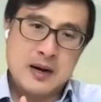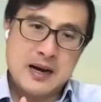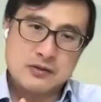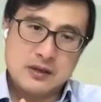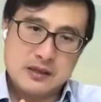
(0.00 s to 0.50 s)

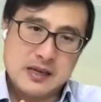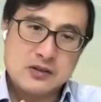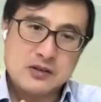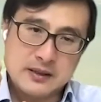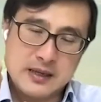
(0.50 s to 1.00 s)
Carbohydrate
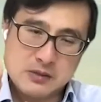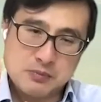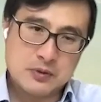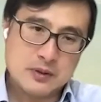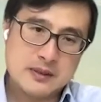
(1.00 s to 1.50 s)
essentially
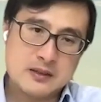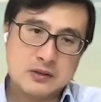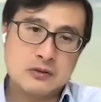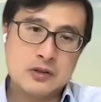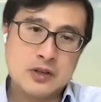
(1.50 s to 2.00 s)
gets broken
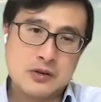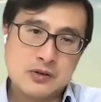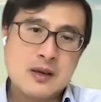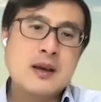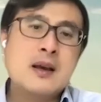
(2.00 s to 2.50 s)
down to
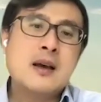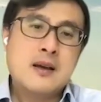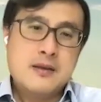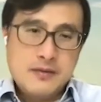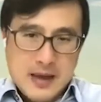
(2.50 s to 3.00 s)
glucose.
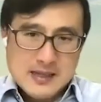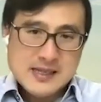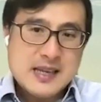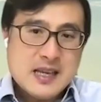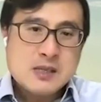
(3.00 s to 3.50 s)

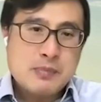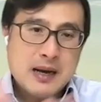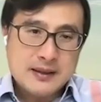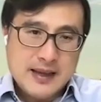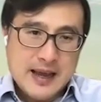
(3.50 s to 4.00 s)
That's
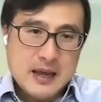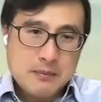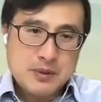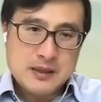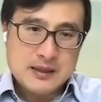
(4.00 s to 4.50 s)
sensed by the
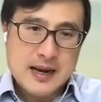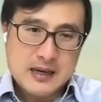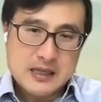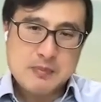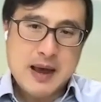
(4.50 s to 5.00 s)
AMPK
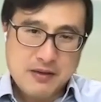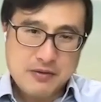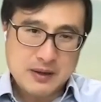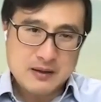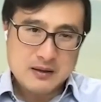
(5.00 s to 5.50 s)
kinase
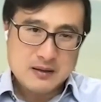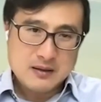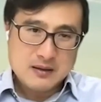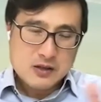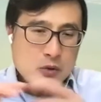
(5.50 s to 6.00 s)
pathway.
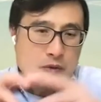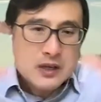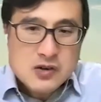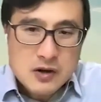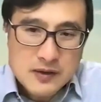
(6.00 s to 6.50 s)

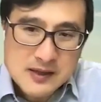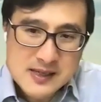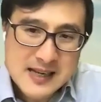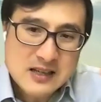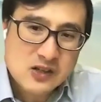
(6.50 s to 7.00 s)
So these are
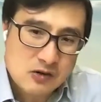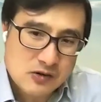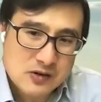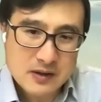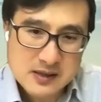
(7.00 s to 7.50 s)
the
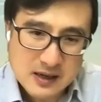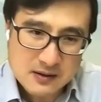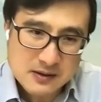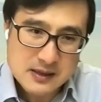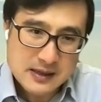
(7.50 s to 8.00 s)
sensors in the
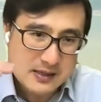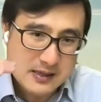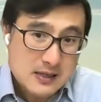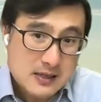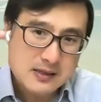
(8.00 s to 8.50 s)
cells that
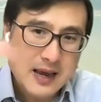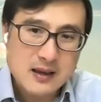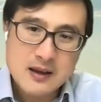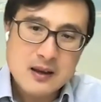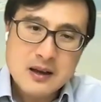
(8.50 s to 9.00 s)

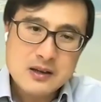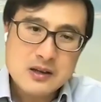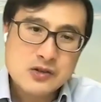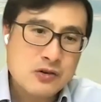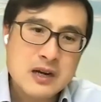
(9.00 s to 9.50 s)
senses, hey,
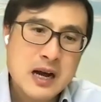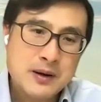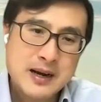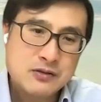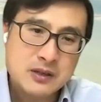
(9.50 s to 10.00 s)
is there
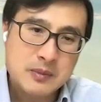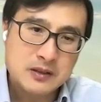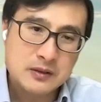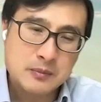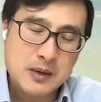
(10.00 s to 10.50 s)
carbohydrate
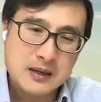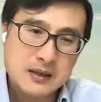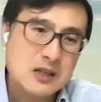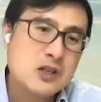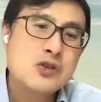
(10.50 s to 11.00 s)
coming to the
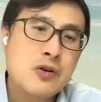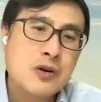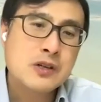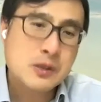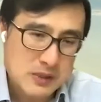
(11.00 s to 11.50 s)
body? Is
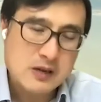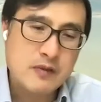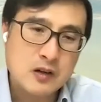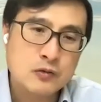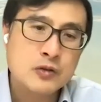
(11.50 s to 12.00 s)
there
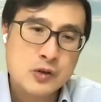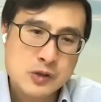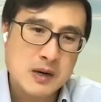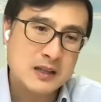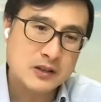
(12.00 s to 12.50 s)
specific
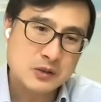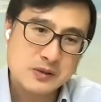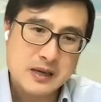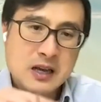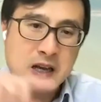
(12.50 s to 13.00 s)
glucose
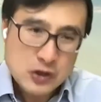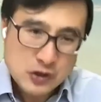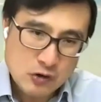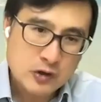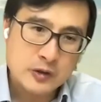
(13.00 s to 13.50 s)
molecules that
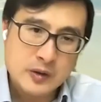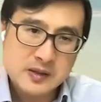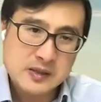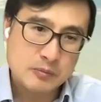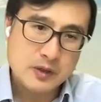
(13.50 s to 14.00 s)

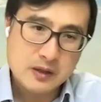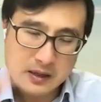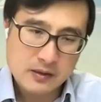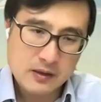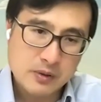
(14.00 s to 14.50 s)
circulate
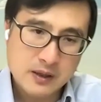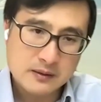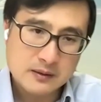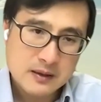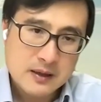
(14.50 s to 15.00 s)
in the
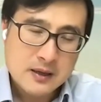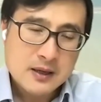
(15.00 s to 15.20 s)
blood?